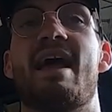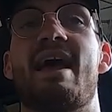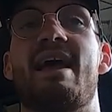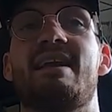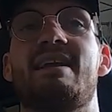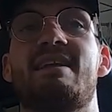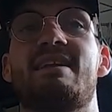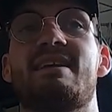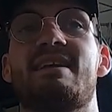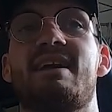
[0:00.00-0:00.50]

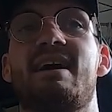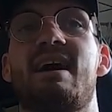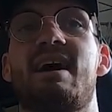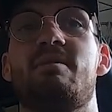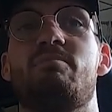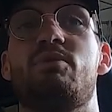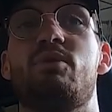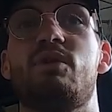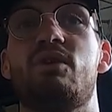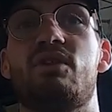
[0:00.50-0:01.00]
and
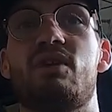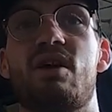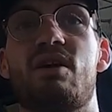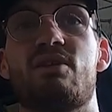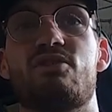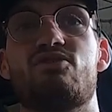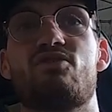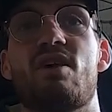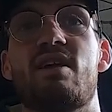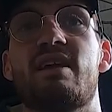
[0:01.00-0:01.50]
I put it
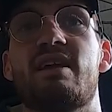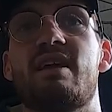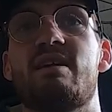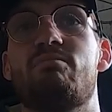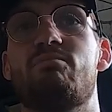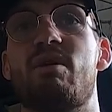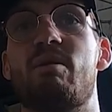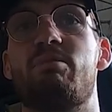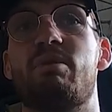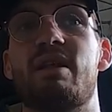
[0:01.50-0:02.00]
down and trying to
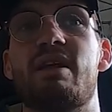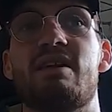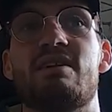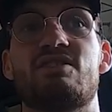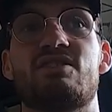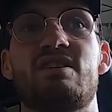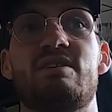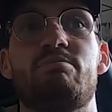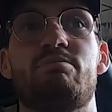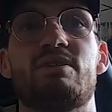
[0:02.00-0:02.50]
get my
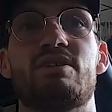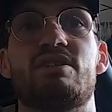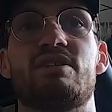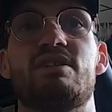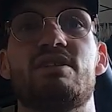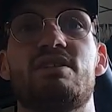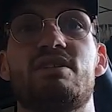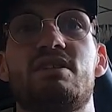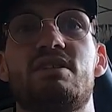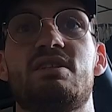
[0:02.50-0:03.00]
players in
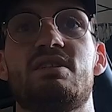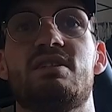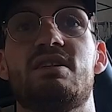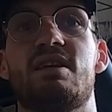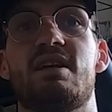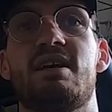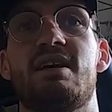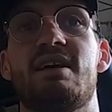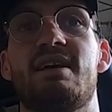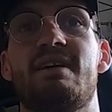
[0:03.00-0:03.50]

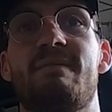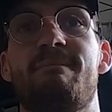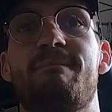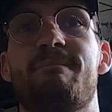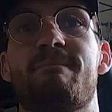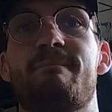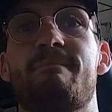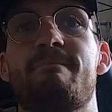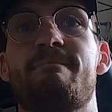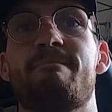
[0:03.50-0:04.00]
position.
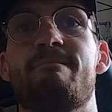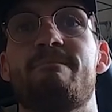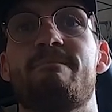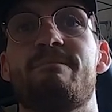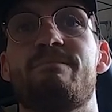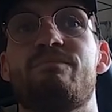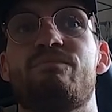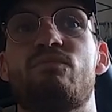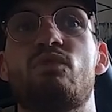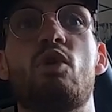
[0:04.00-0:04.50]

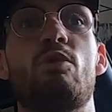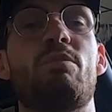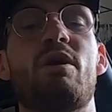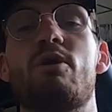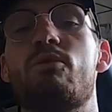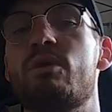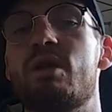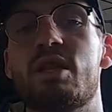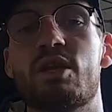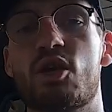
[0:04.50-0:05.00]

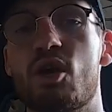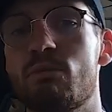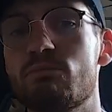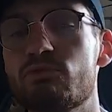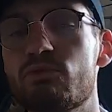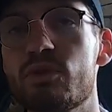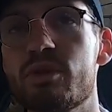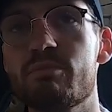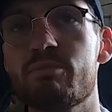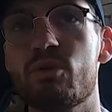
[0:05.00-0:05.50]
Nobody really
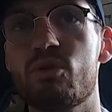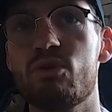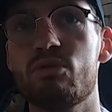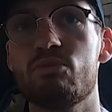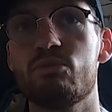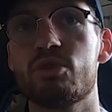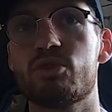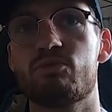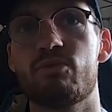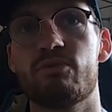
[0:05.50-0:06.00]
comes for the
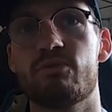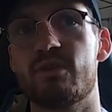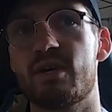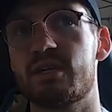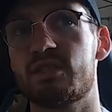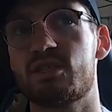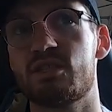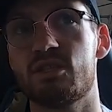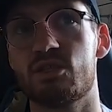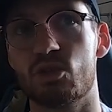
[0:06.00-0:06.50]
ball, which we've
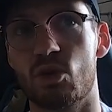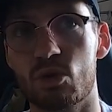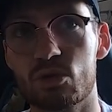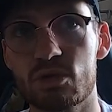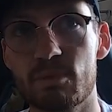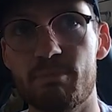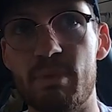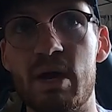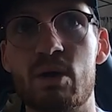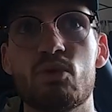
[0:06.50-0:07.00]
actually
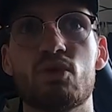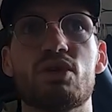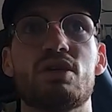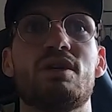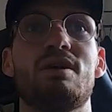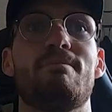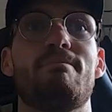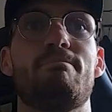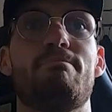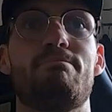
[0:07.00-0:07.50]
talked about,
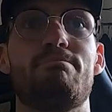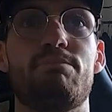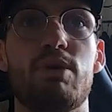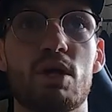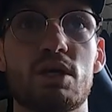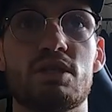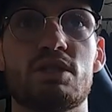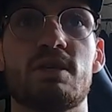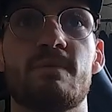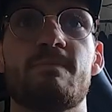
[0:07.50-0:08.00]

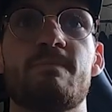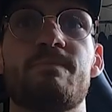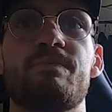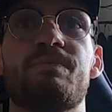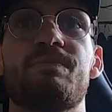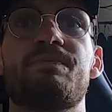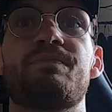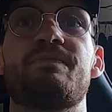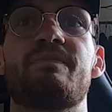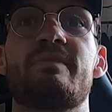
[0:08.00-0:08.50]
but
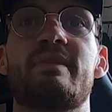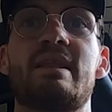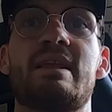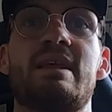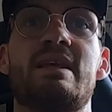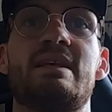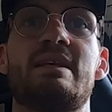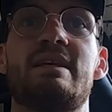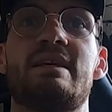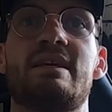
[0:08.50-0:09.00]

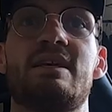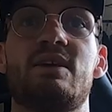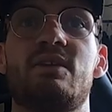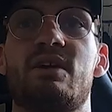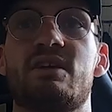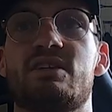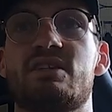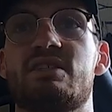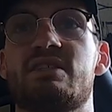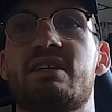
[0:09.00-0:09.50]

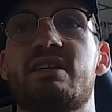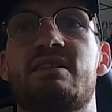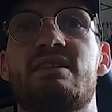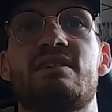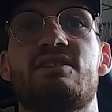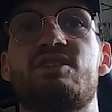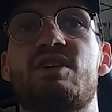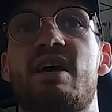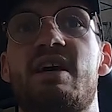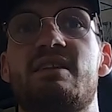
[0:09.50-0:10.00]
here I just get
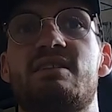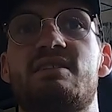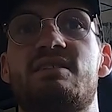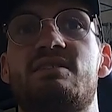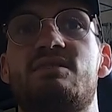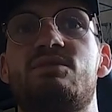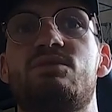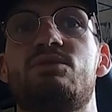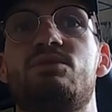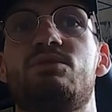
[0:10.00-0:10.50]
the
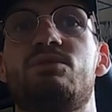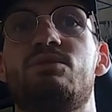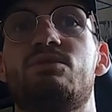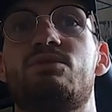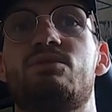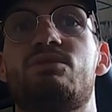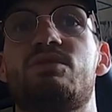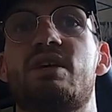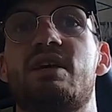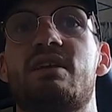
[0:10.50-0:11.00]
chance to
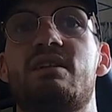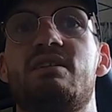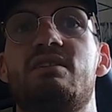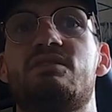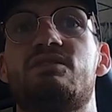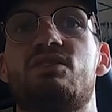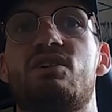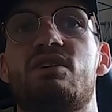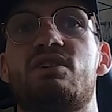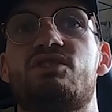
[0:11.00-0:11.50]
take a
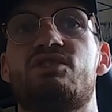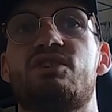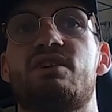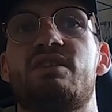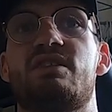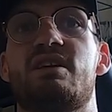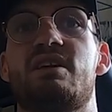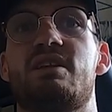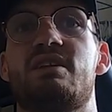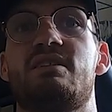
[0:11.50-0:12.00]
little touch
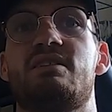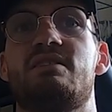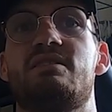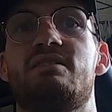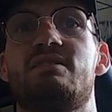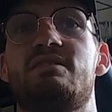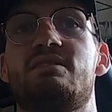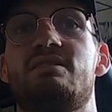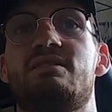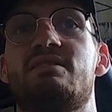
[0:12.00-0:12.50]
and then
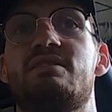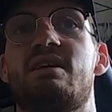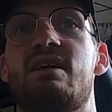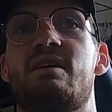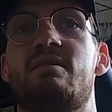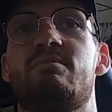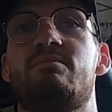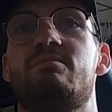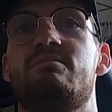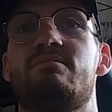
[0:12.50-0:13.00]

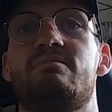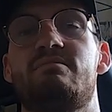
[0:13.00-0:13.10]
yeah,